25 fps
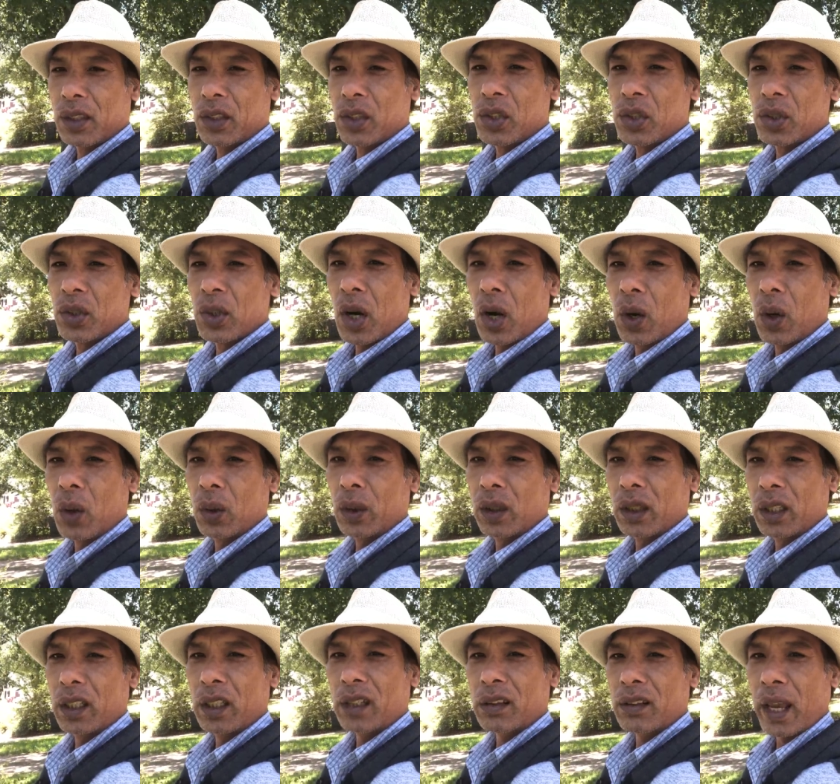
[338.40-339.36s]
You
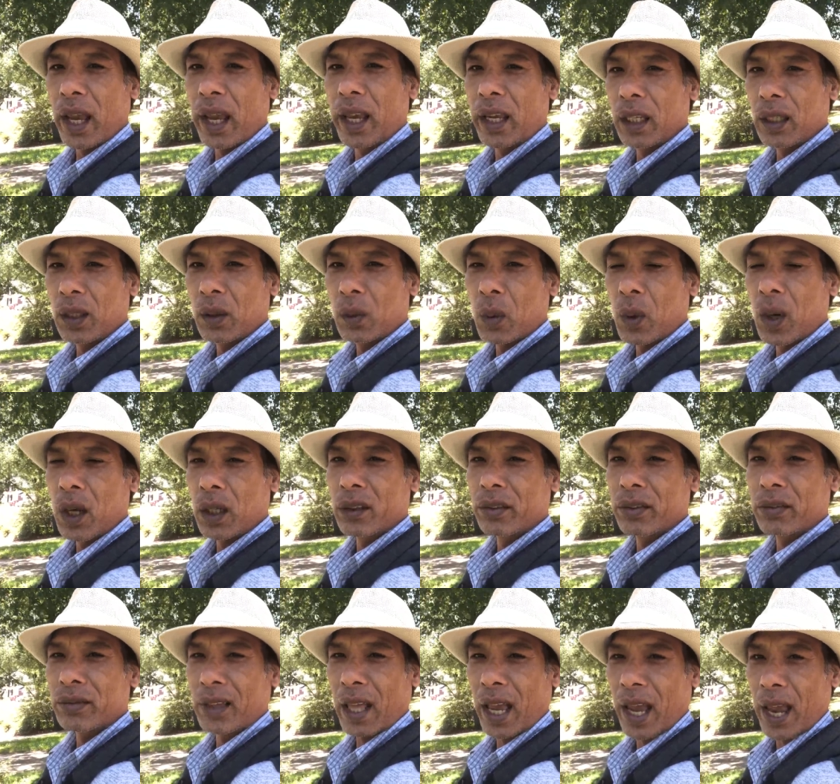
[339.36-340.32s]
only take one
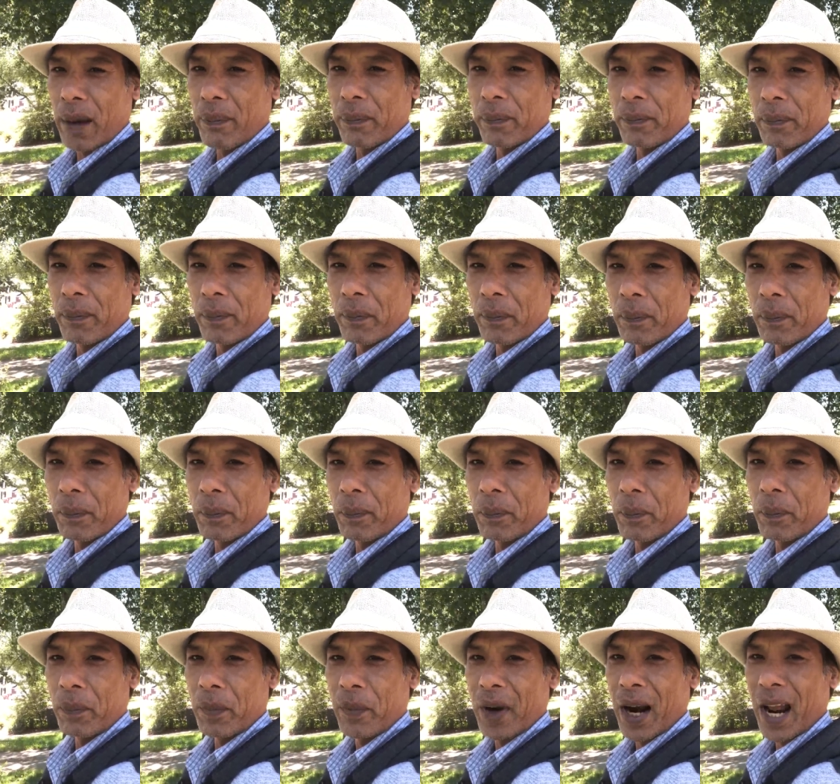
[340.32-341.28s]
step,
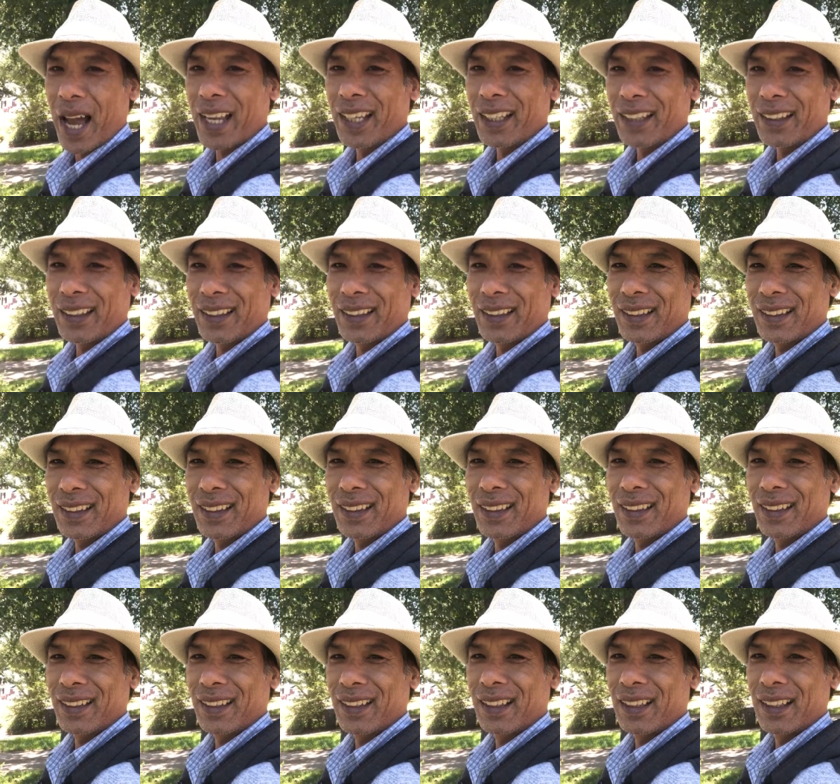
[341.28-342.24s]
right?
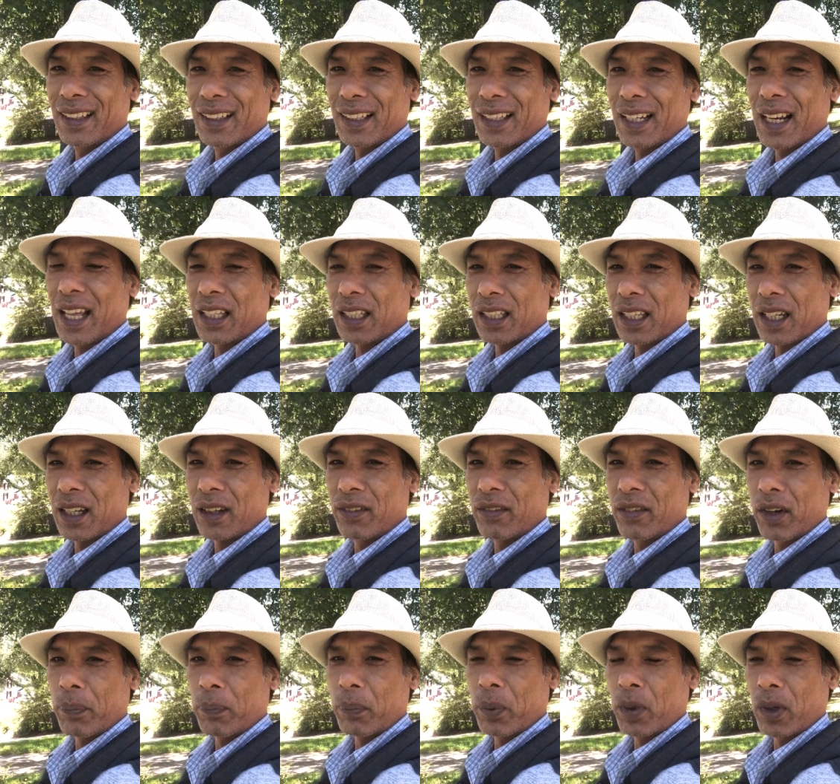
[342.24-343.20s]
Like the
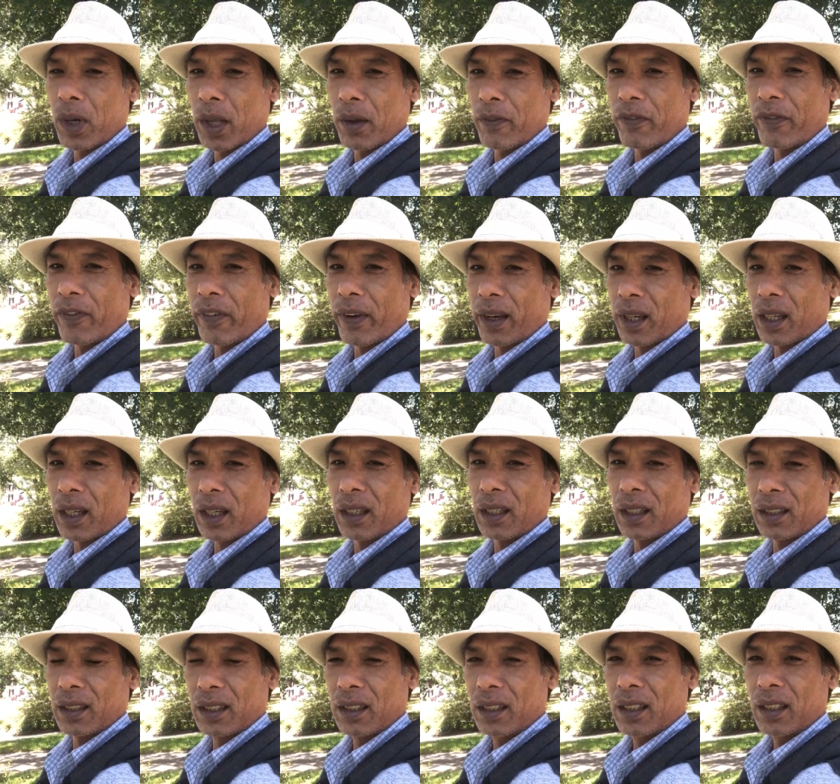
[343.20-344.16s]
ripple effect,
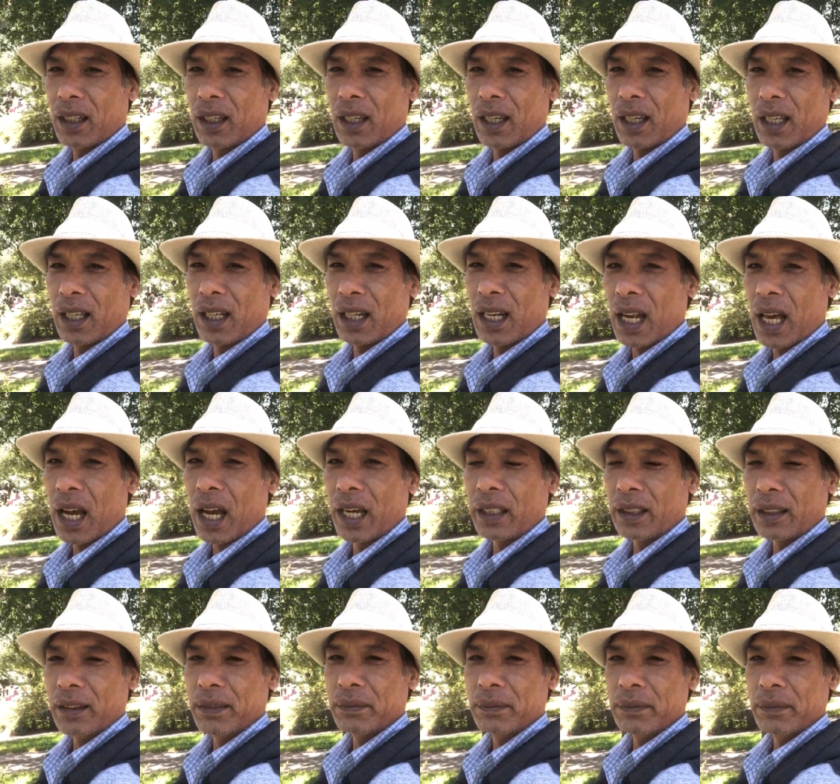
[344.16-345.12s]
and
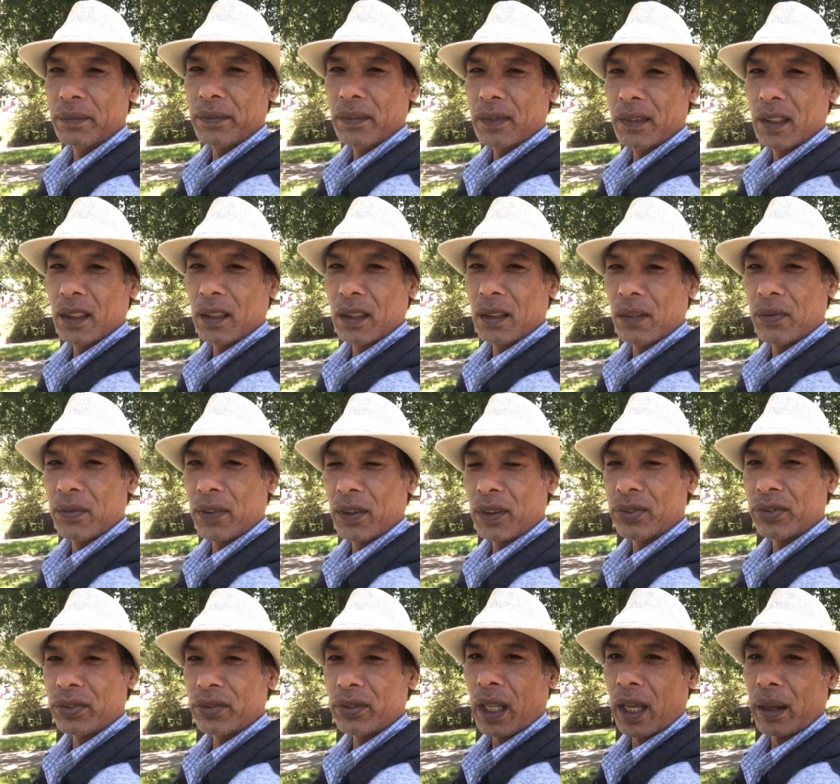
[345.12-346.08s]
like
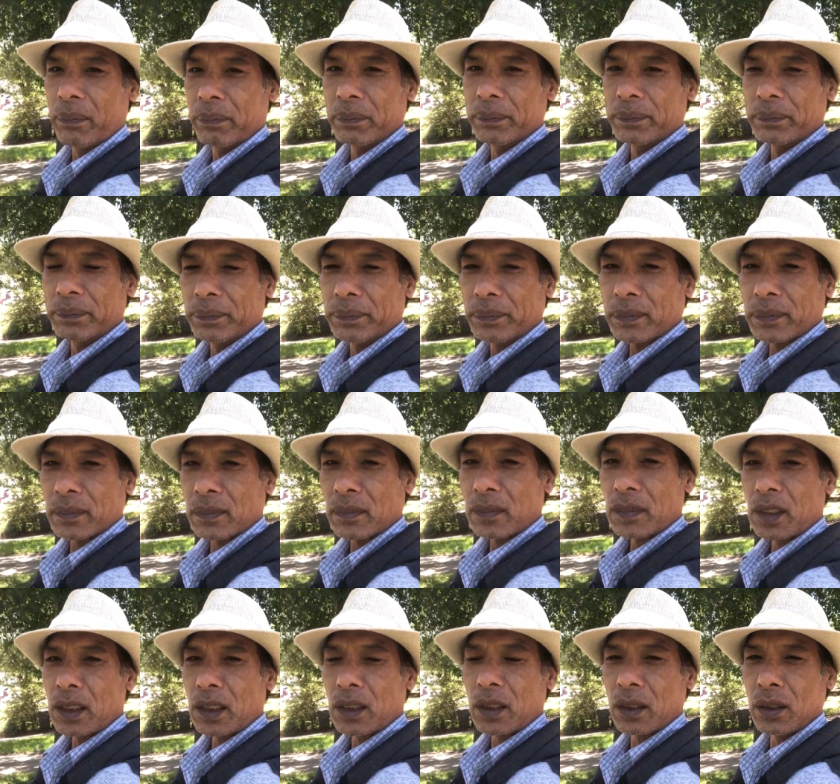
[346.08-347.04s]
first step
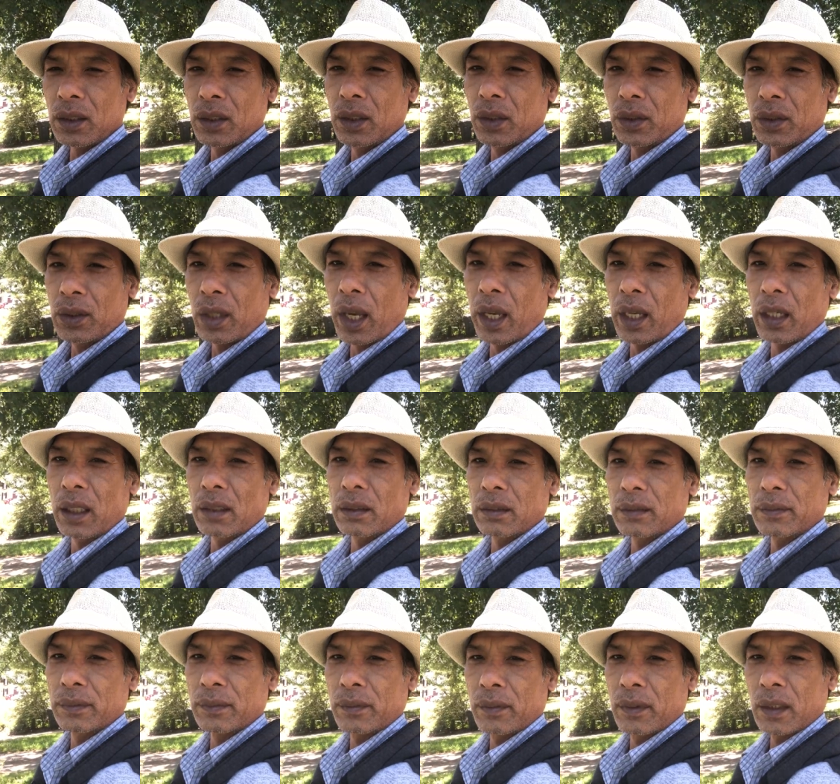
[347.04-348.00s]
you take,
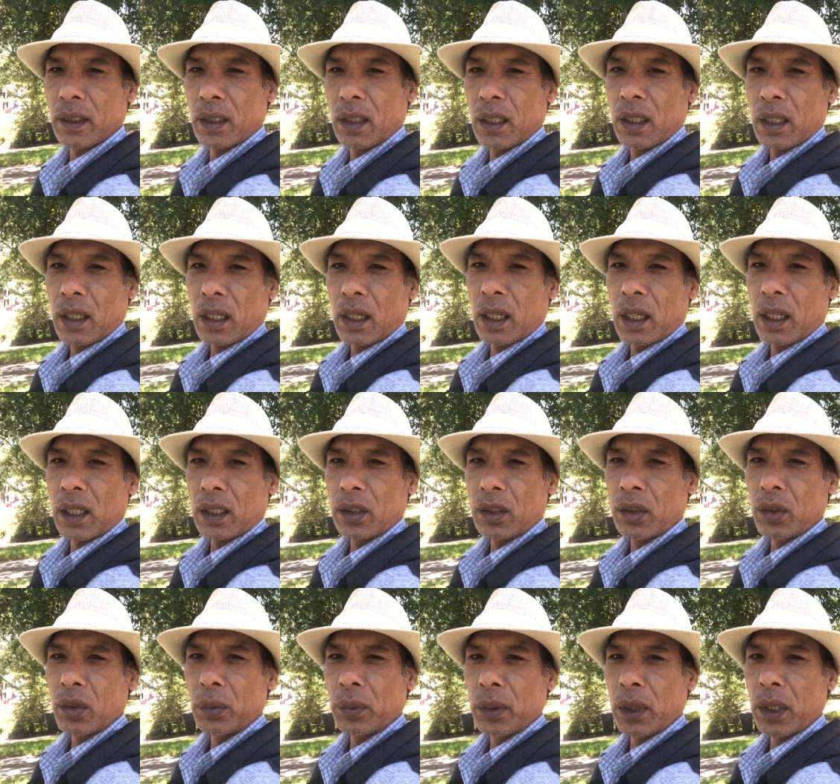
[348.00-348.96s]
and
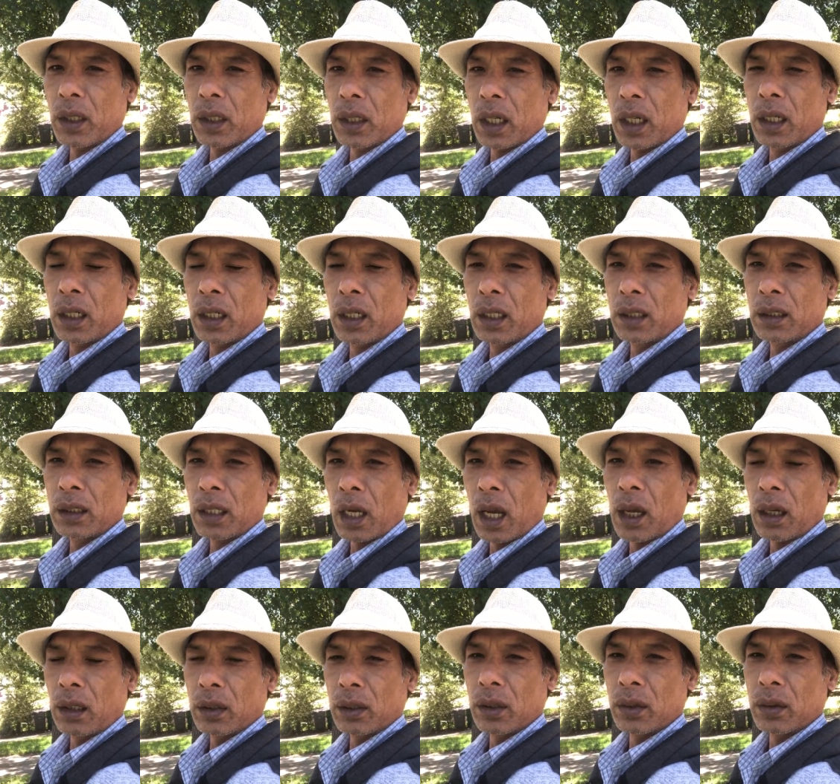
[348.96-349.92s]
you will earn
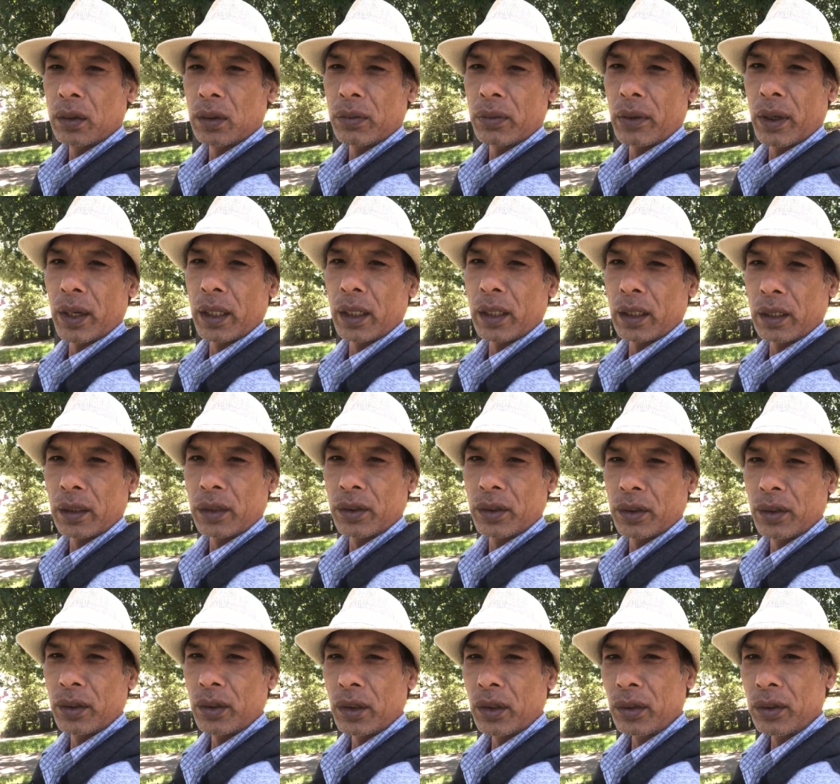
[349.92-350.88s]
all those credit.
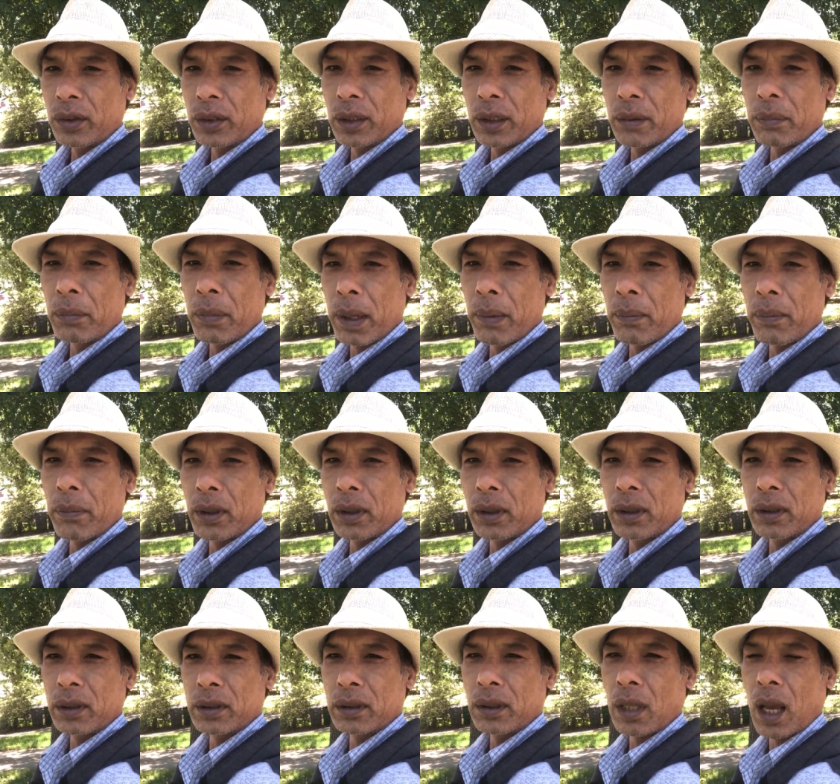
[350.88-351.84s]
You know,
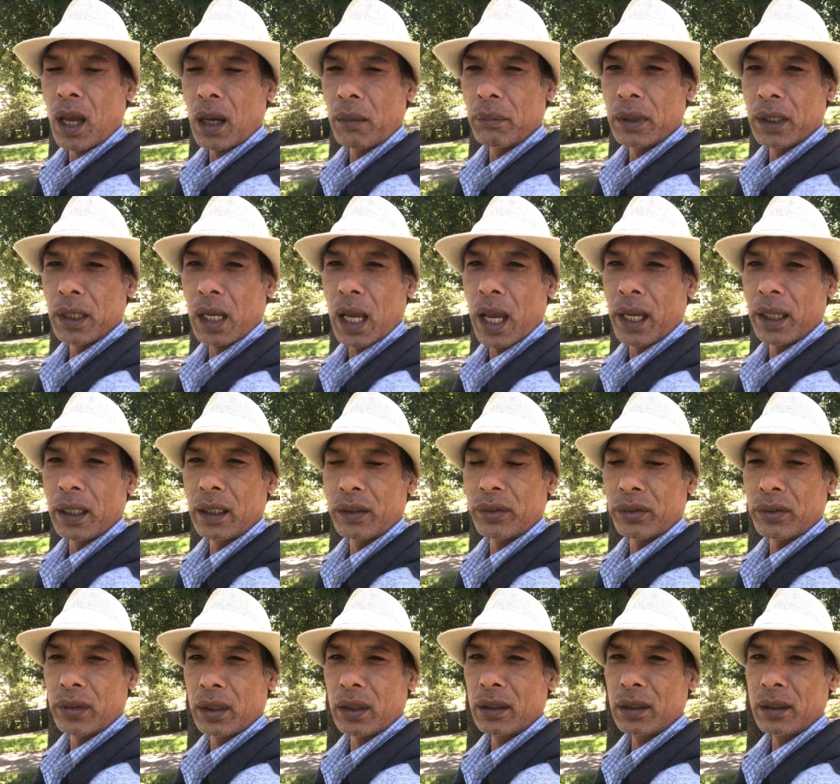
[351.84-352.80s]
remember Thomas
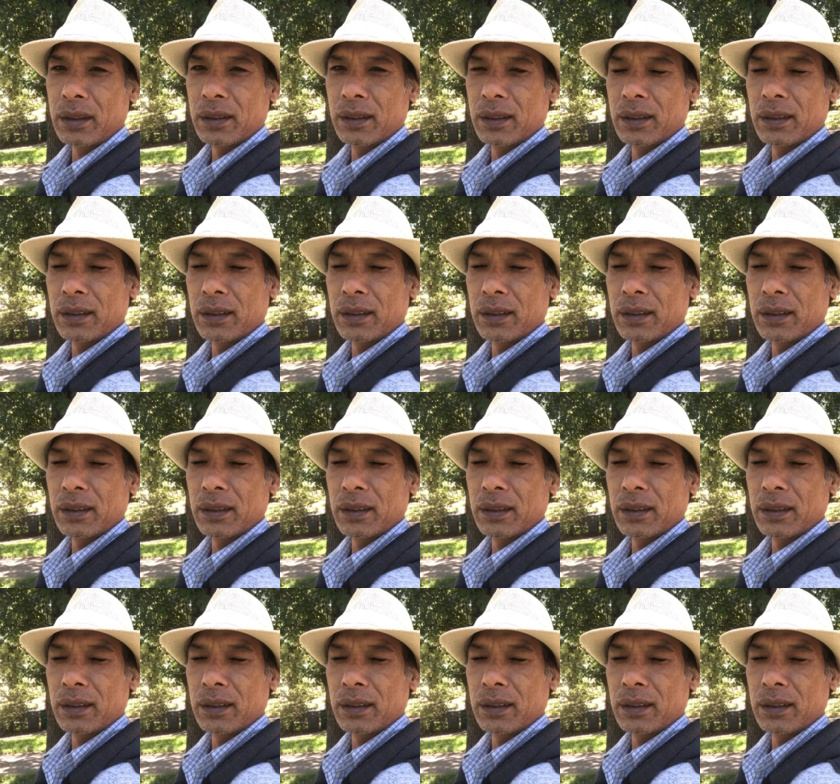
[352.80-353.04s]
Edison?